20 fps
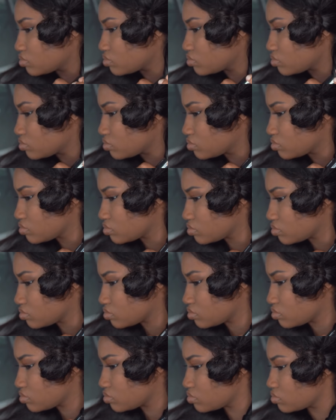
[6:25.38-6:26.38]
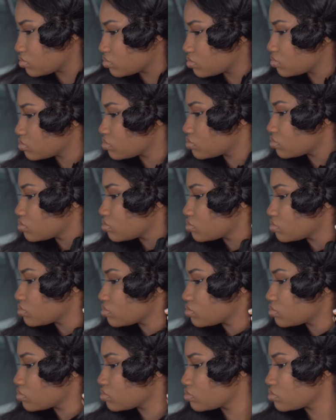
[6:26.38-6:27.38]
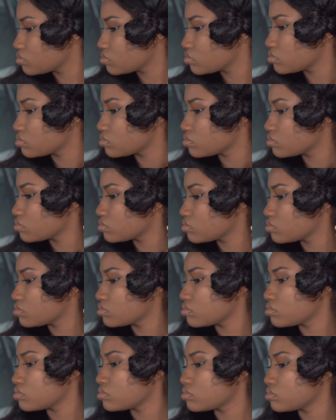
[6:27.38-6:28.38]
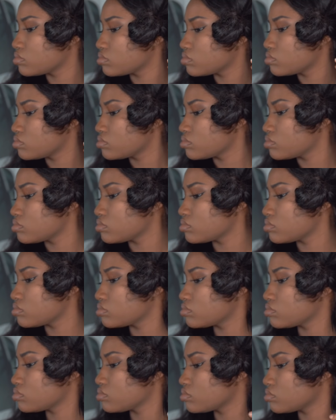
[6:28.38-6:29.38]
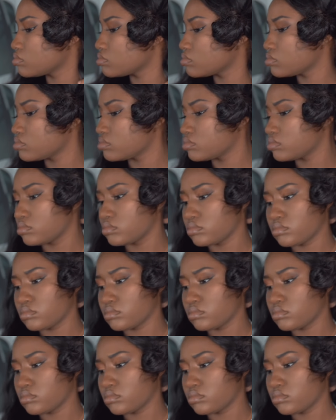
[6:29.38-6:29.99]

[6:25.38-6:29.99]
[no speech]